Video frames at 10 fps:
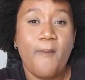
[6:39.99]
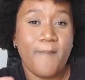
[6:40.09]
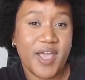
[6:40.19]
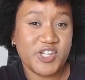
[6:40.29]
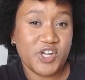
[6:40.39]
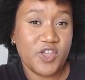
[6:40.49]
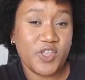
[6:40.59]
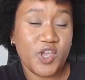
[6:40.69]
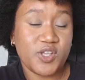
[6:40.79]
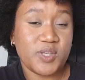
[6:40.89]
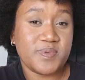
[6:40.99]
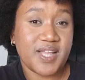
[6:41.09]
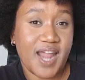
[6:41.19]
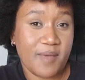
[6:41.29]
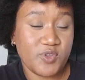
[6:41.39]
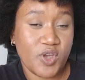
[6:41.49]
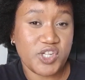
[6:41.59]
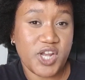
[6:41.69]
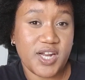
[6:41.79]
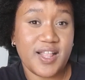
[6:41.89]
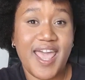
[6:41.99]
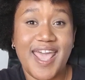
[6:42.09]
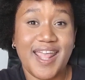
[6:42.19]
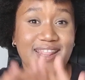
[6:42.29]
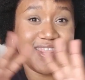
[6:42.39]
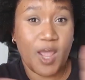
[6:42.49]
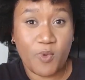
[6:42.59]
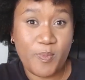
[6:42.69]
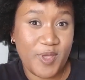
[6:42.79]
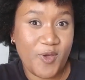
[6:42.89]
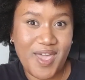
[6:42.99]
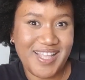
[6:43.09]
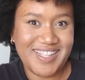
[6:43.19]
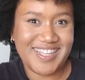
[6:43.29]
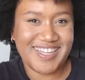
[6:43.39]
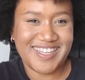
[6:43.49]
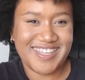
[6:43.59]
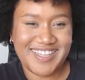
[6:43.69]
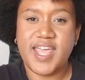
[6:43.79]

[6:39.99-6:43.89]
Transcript: Make sure that you're subscribed to our channel, and that will be your entry.